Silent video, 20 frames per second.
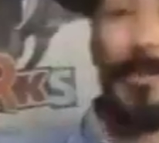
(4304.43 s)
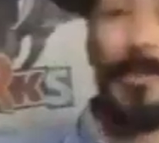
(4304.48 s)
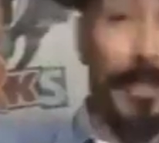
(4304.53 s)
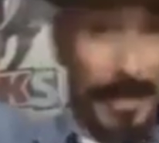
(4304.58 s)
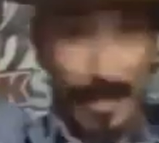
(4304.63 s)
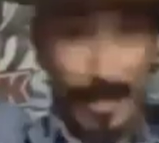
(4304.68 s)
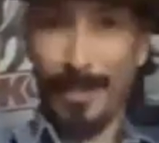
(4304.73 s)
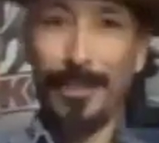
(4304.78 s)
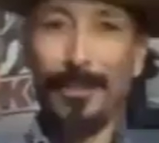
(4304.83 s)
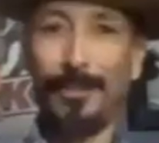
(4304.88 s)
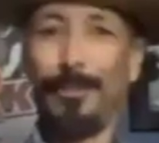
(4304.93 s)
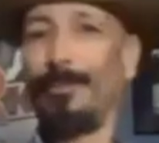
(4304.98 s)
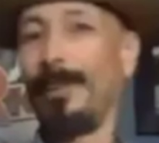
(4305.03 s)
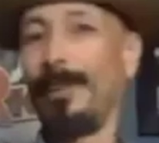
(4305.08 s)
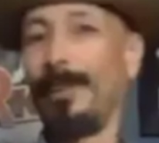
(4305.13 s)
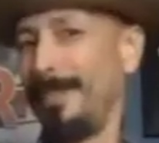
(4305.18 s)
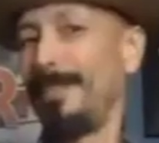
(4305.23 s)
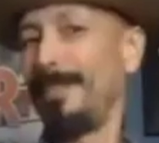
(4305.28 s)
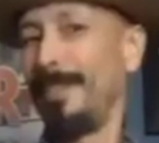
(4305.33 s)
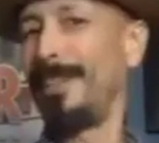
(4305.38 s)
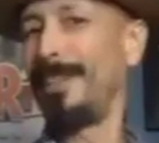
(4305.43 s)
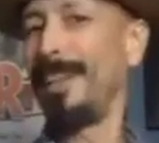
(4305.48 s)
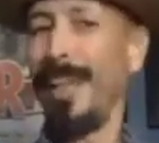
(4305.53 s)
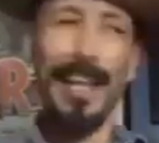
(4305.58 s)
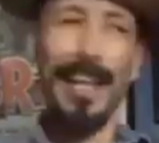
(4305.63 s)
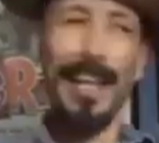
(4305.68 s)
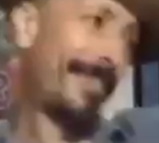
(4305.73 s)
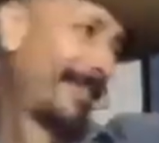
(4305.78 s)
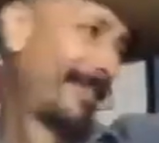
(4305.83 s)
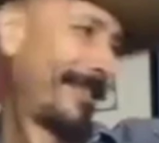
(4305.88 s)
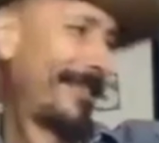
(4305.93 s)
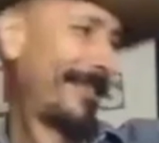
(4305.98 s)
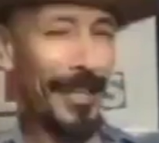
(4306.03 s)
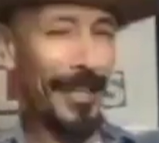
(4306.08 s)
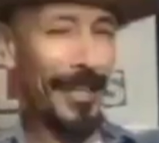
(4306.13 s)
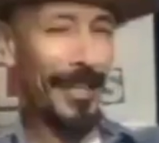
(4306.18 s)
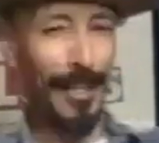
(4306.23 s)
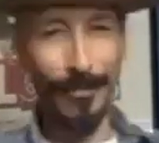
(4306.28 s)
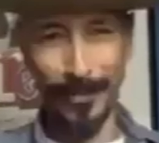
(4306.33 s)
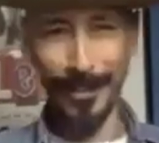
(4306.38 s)
doing this crazy dance
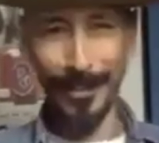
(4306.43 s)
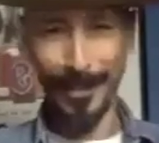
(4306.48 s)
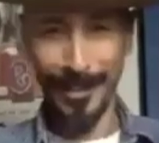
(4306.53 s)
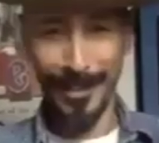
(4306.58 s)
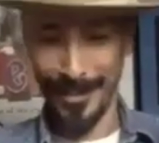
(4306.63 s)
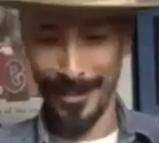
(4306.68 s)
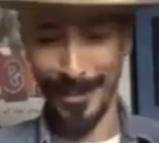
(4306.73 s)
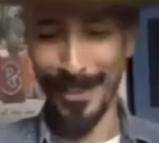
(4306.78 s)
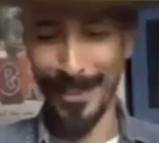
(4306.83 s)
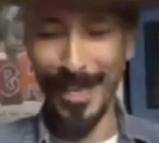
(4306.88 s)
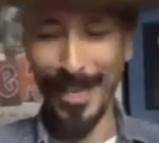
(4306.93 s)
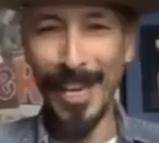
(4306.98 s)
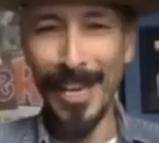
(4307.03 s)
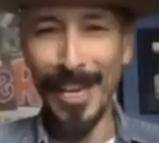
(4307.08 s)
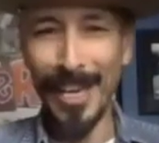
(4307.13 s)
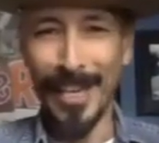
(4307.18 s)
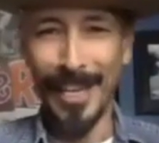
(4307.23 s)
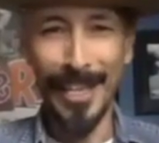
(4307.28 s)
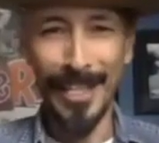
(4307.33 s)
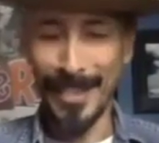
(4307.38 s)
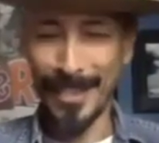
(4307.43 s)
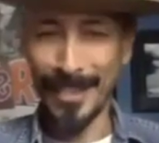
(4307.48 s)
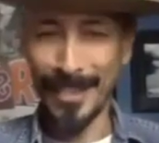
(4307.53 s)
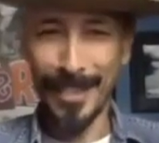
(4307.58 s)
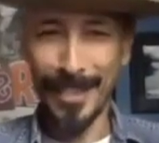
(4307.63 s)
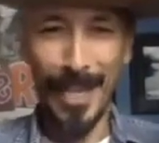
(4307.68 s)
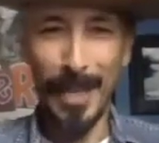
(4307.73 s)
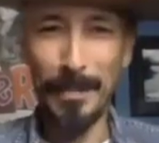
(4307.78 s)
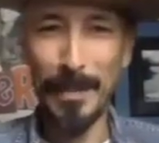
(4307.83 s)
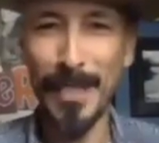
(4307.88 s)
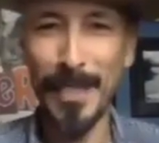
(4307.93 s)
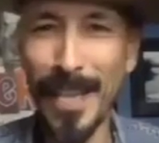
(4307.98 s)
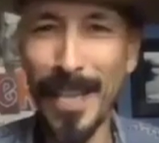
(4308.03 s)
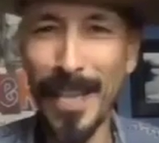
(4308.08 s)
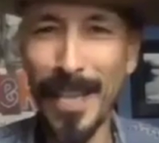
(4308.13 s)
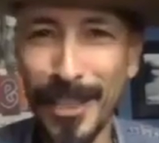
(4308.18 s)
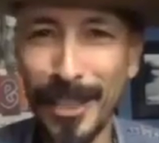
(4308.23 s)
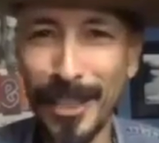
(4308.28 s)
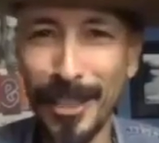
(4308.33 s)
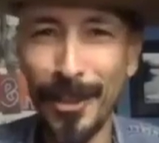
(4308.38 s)
and stuff and all this, and he just,
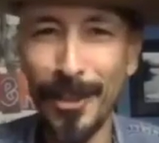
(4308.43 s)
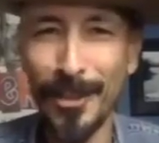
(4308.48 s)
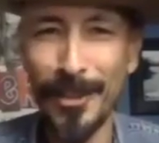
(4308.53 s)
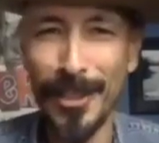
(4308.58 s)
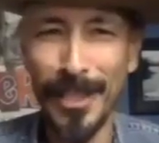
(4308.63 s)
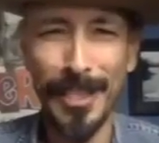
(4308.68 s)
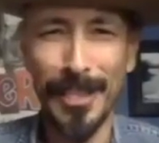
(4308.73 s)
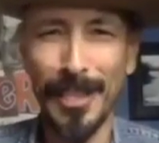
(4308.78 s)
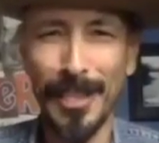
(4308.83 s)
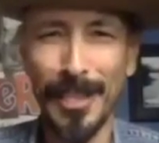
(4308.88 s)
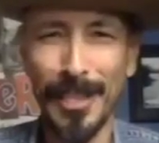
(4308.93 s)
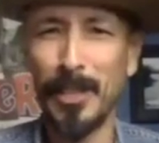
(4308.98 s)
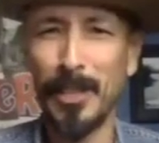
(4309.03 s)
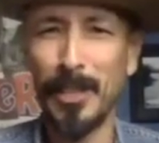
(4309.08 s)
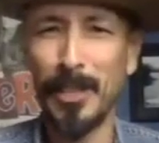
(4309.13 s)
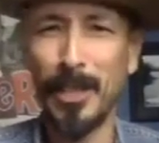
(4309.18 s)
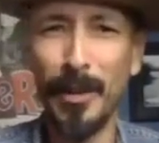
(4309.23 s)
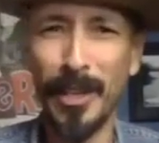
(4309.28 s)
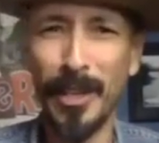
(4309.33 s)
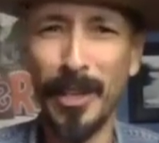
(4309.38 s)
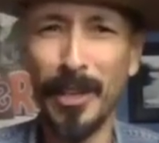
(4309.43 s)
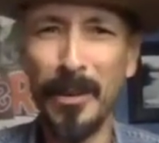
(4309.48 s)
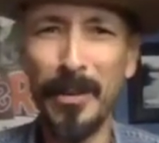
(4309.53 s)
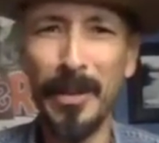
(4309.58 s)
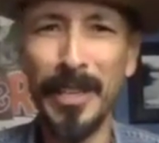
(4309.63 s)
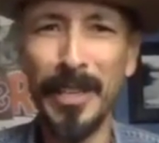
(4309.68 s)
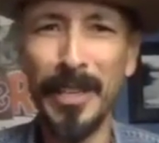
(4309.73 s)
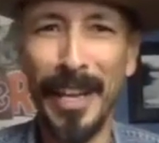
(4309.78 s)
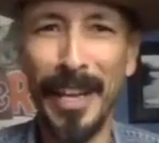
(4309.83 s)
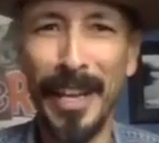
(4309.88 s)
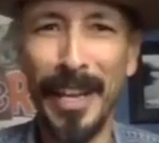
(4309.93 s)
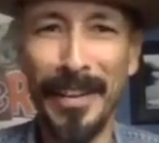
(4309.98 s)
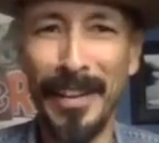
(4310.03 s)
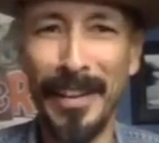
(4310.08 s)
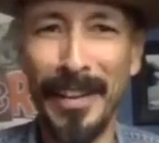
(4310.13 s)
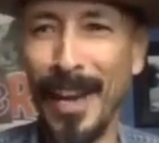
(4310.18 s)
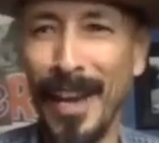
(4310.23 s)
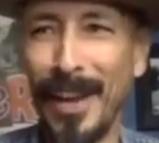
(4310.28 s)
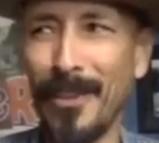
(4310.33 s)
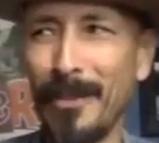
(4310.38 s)
his eyes closed, he just keeps going and going,
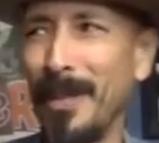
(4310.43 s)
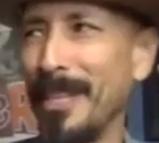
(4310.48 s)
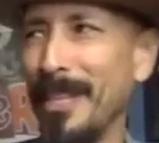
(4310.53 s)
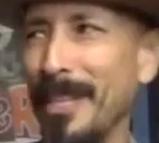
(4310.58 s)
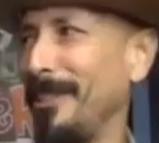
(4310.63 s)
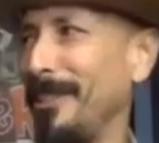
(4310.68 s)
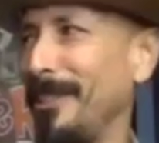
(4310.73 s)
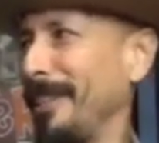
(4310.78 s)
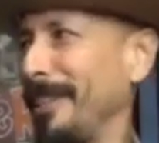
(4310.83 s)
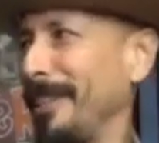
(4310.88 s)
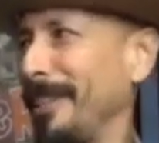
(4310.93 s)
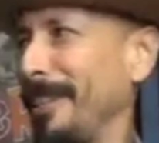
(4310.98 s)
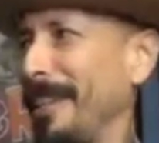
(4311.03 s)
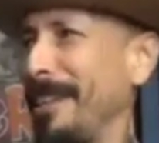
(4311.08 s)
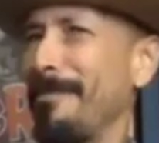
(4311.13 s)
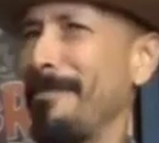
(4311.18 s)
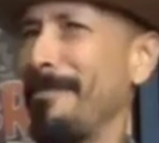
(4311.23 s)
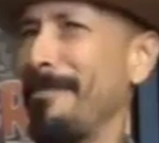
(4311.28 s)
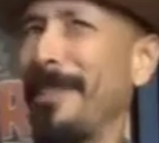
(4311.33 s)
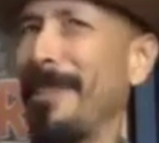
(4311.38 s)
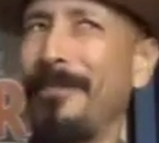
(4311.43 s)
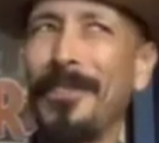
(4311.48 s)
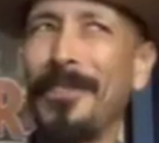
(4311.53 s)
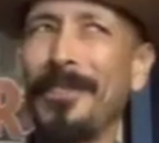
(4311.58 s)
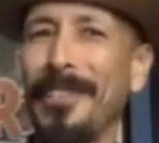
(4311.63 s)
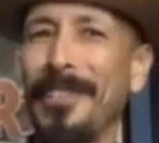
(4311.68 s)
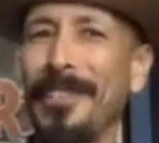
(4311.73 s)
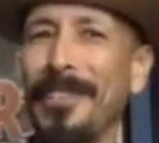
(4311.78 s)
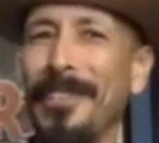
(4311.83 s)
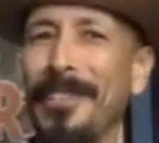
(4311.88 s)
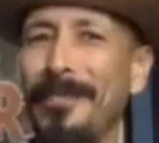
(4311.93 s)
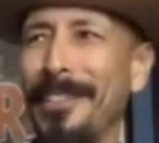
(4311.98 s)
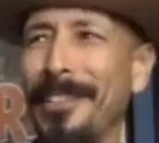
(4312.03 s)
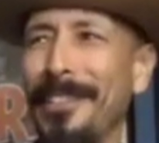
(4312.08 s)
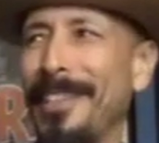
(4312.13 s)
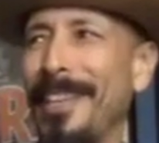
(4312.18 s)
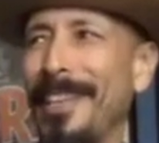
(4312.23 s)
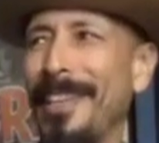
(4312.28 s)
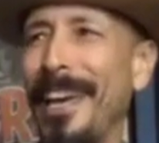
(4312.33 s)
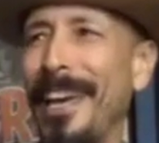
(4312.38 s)
and everybody's looking at him at first like,
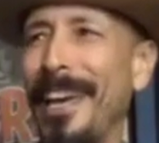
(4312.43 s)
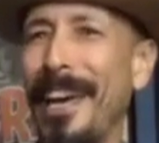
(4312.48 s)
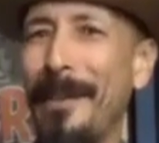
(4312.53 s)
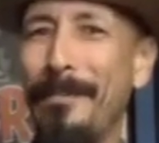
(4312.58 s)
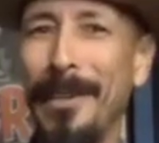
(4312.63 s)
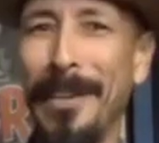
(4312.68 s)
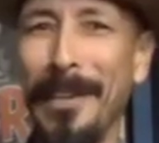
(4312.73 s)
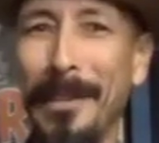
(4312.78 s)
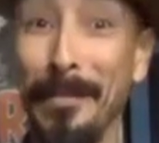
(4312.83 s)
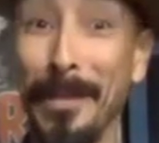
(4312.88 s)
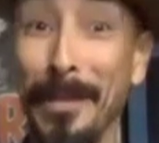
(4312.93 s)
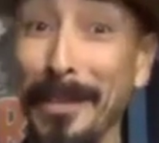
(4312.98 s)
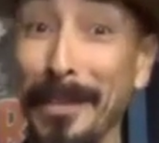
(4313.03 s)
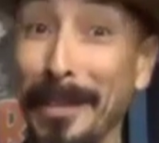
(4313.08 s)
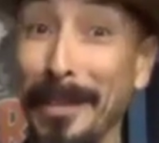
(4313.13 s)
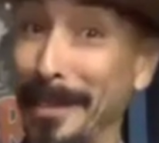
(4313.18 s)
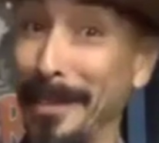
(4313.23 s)
what is happening?